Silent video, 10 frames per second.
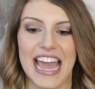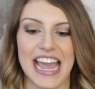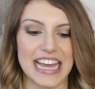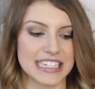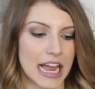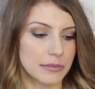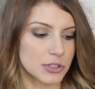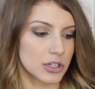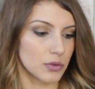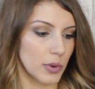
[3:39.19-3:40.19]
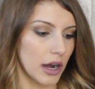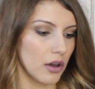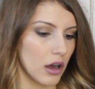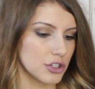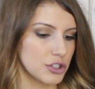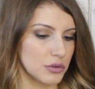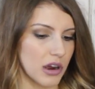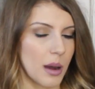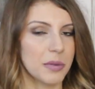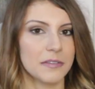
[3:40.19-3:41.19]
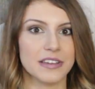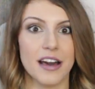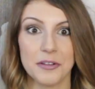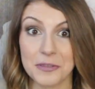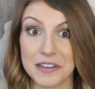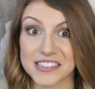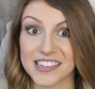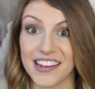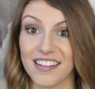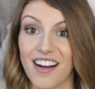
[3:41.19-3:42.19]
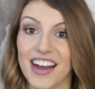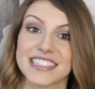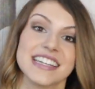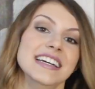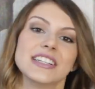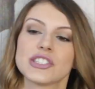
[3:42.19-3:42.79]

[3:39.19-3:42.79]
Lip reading: And I'm just gonna run on to a couple of the other things that I got.